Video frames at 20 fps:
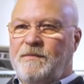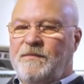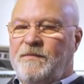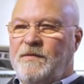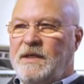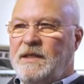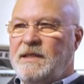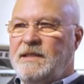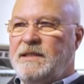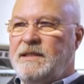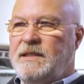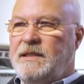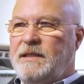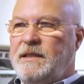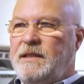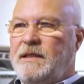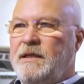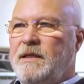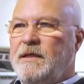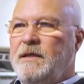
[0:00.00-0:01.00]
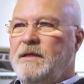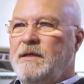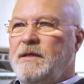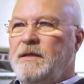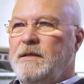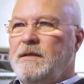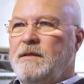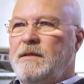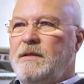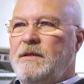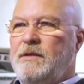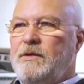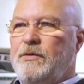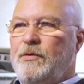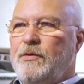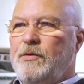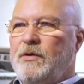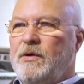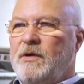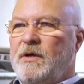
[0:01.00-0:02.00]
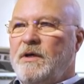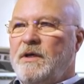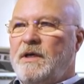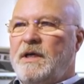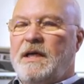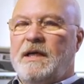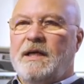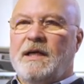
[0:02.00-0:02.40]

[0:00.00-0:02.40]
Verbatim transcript: sometimes made the mistake